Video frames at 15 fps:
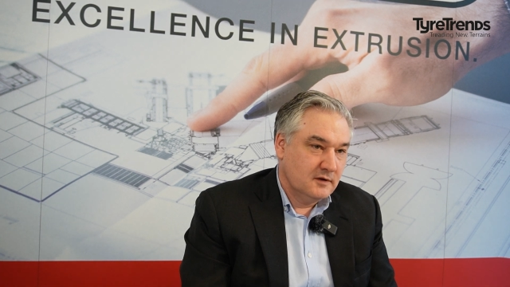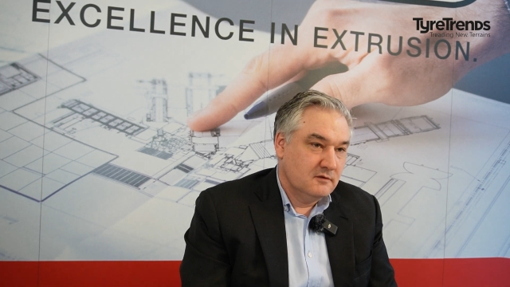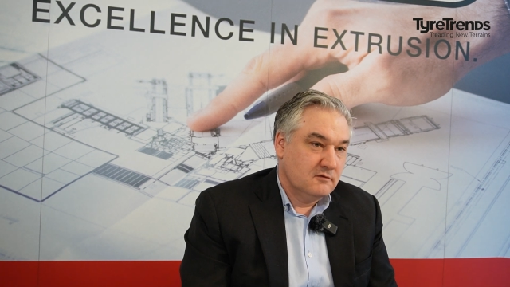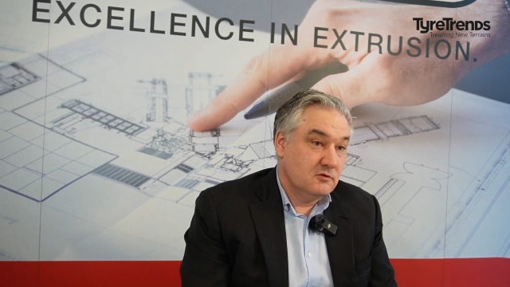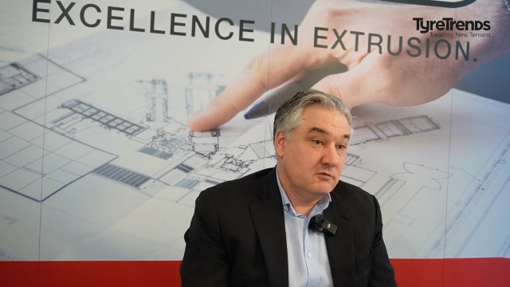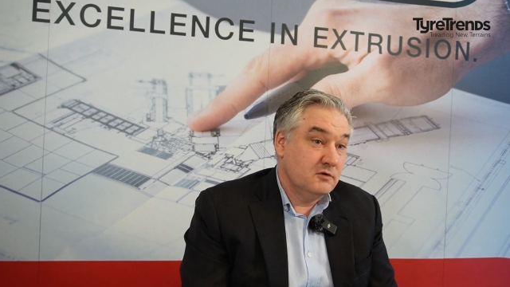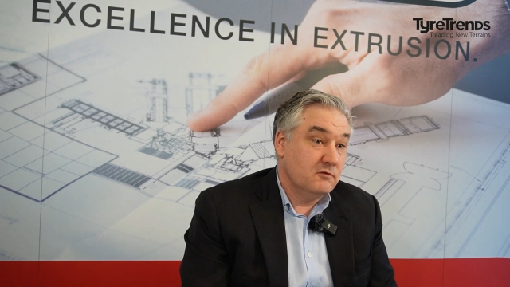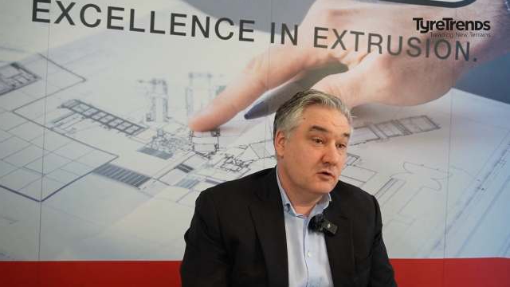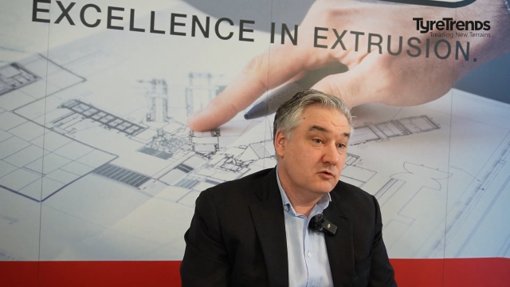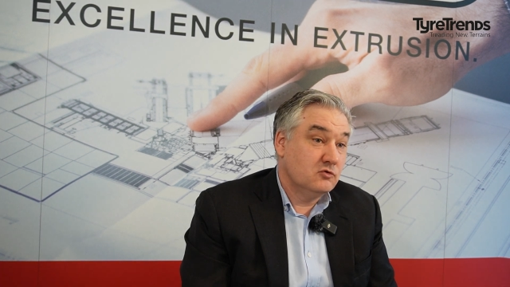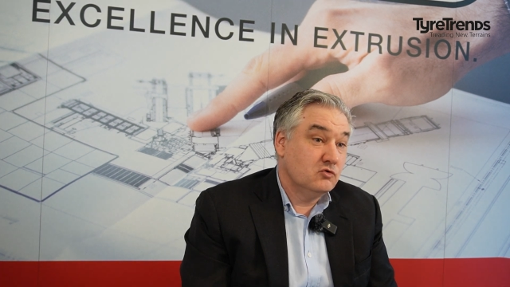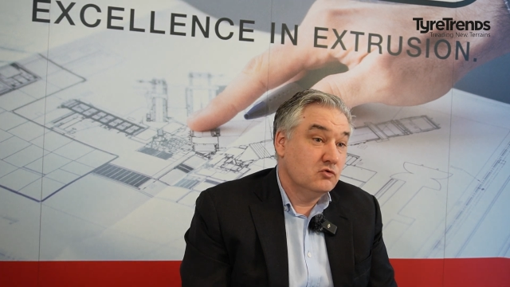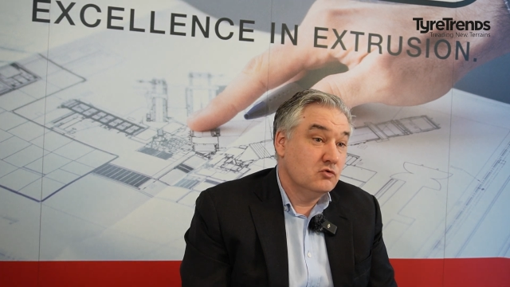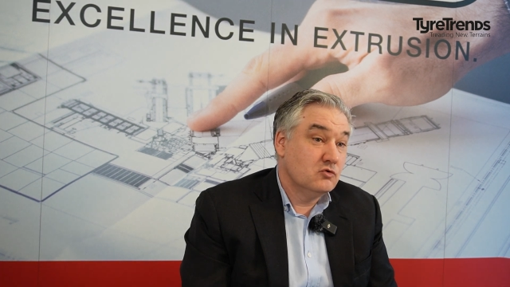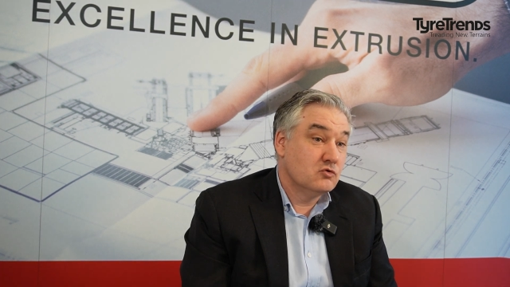So we want
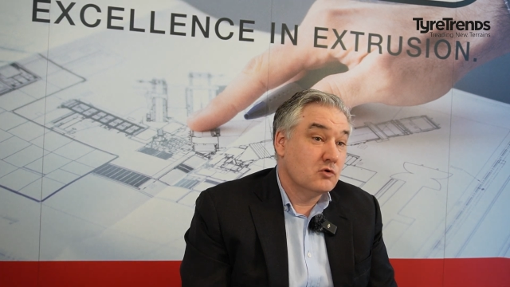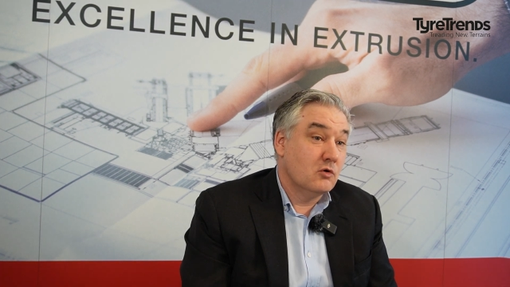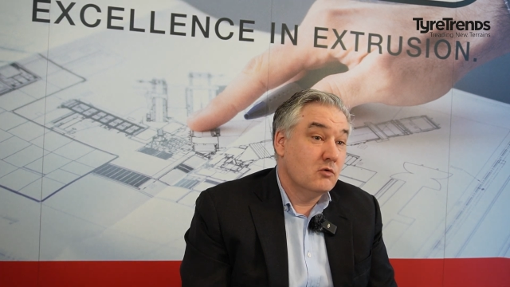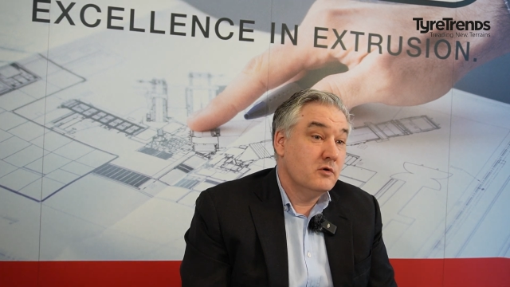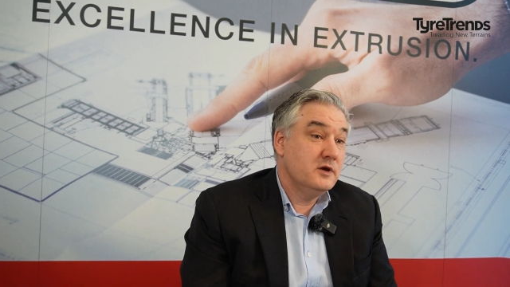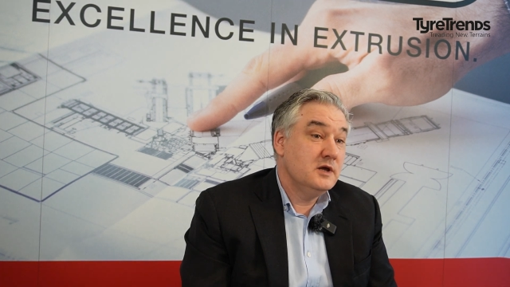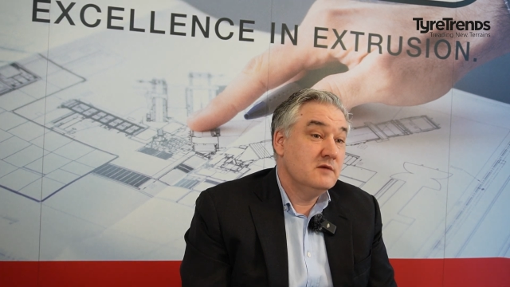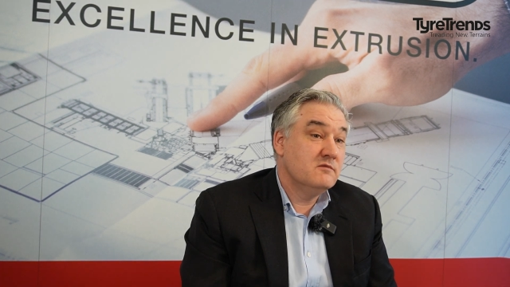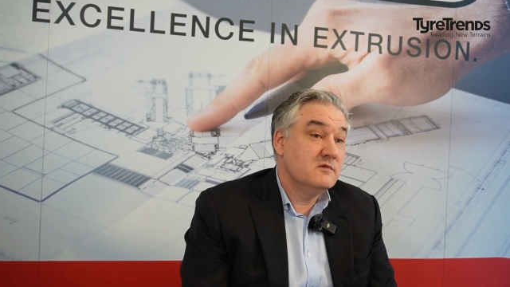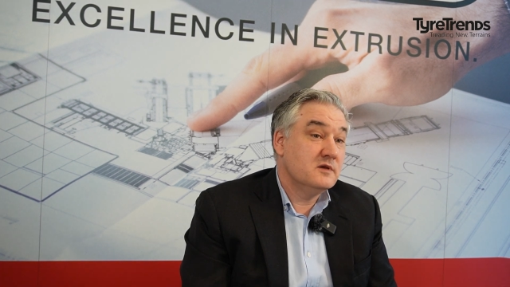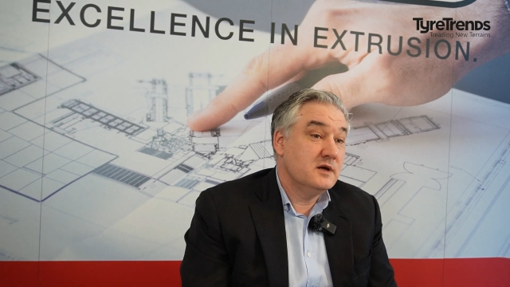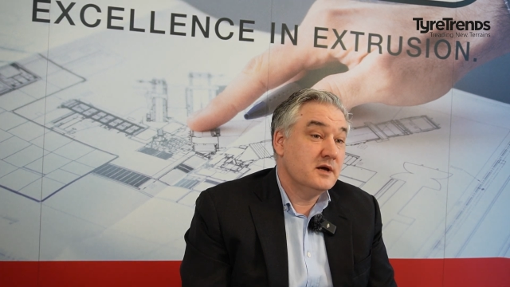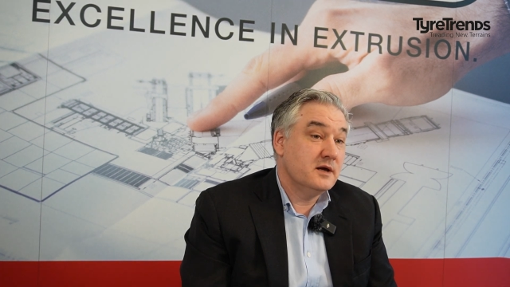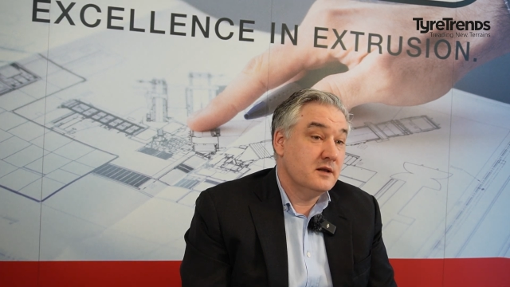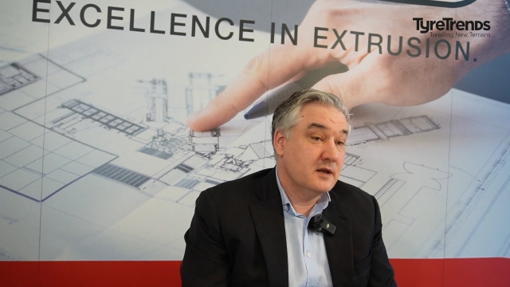to grow even
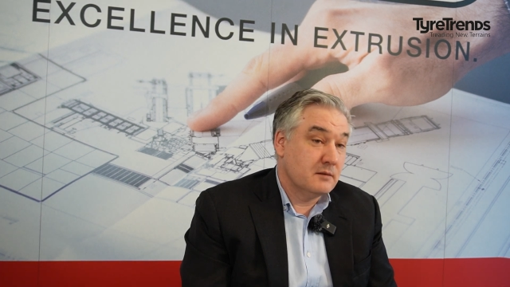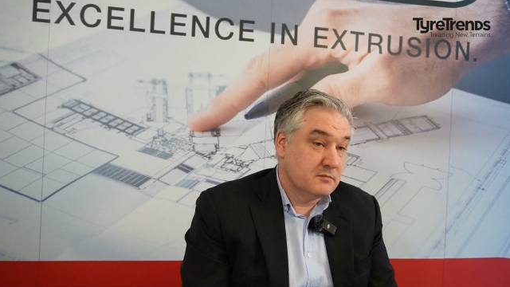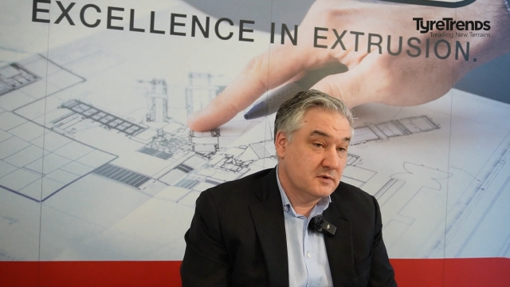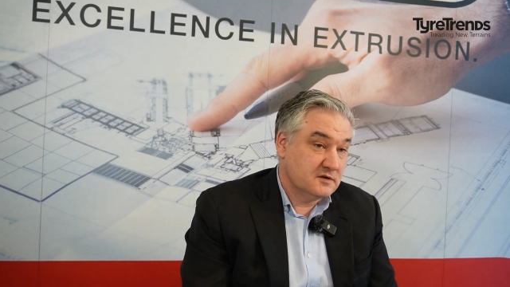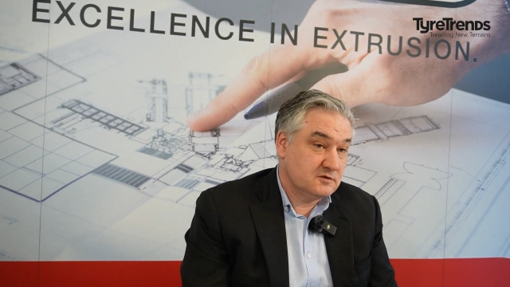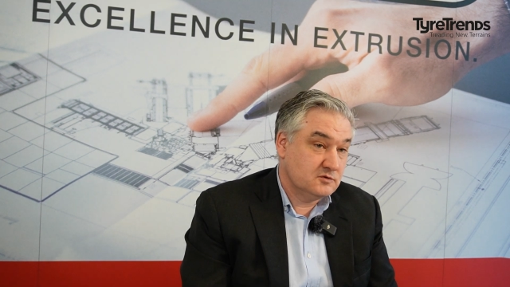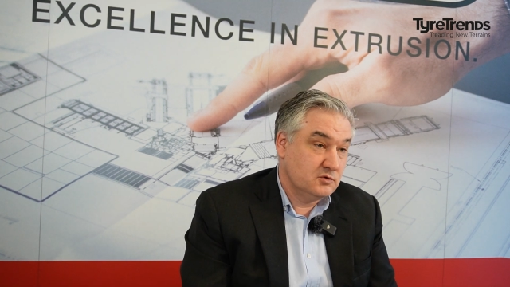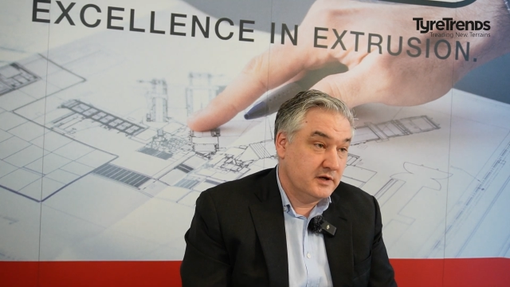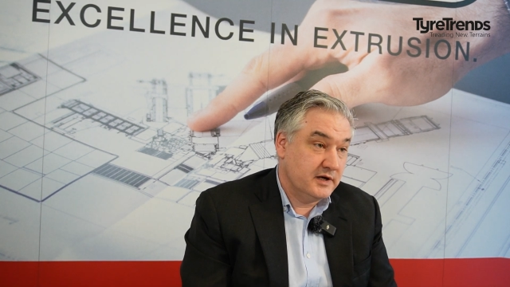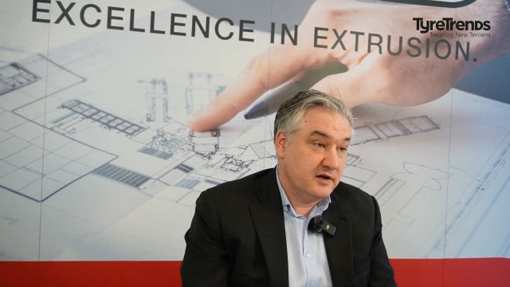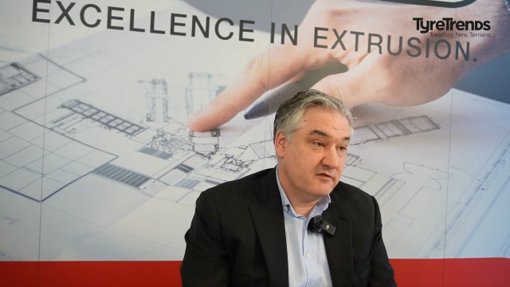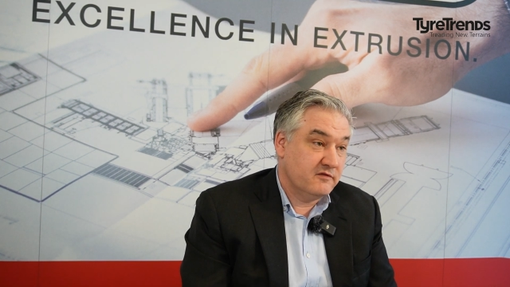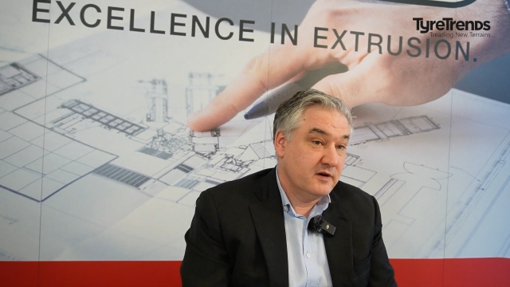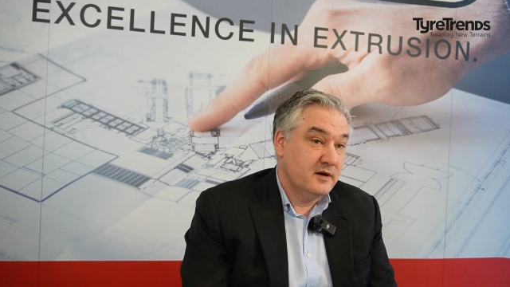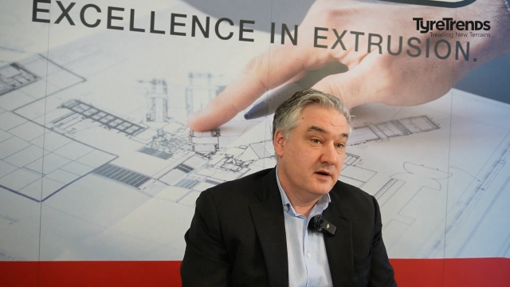their numbers to
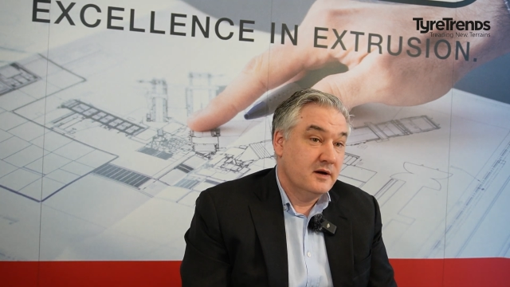have